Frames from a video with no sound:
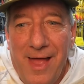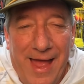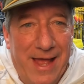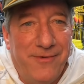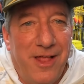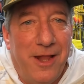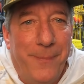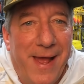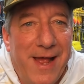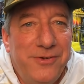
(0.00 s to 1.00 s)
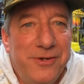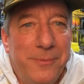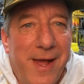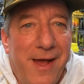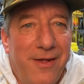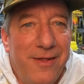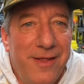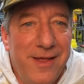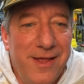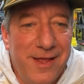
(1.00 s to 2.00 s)
I have a lot of passion about.
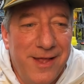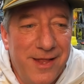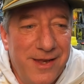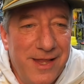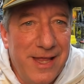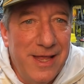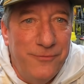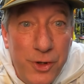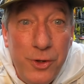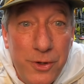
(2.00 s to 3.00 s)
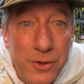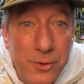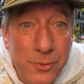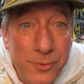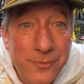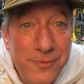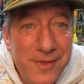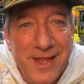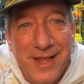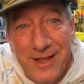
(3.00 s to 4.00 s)
And if you do,
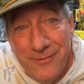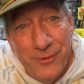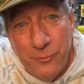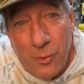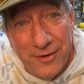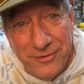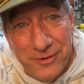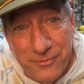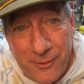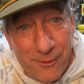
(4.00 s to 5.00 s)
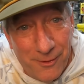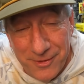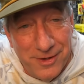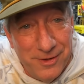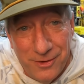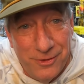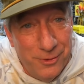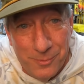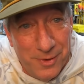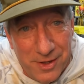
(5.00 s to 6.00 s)
if you've watched this far, then you
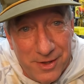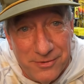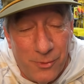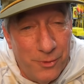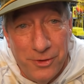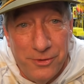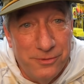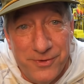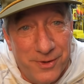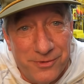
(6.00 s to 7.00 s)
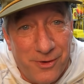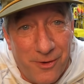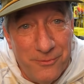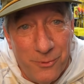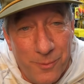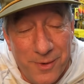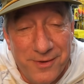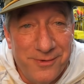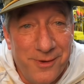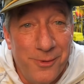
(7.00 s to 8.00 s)
must, or you just feel sorry for me.
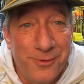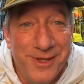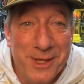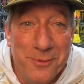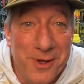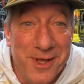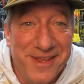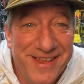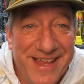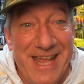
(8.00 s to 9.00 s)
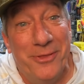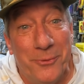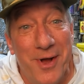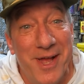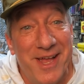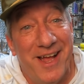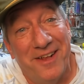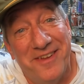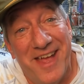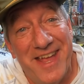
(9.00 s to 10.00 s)
So anyway, either way, I'll
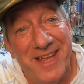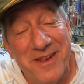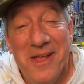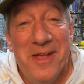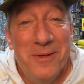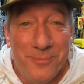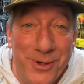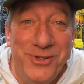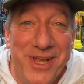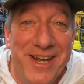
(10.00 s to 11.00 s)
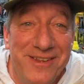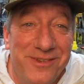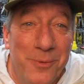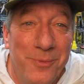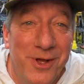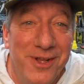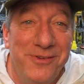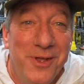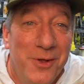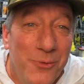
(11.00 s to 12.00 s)
take it. Appreciate it so much.
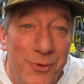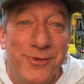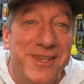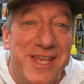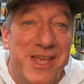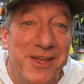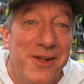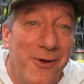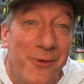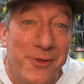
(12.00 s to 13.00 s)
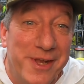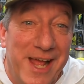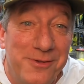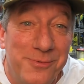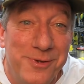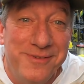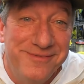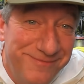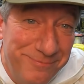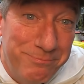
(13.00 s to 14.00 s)
We'll see you on the next one.
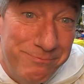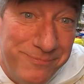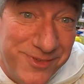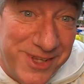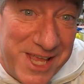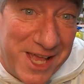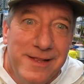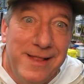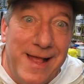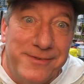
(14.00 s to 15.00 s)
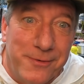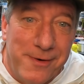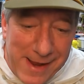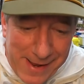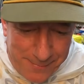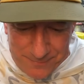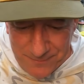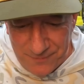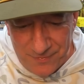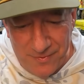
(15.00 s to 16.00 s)
See ya. That's a wrap
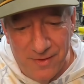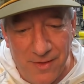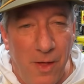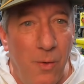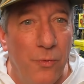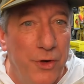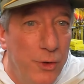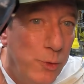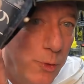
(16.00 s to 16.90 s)
on the new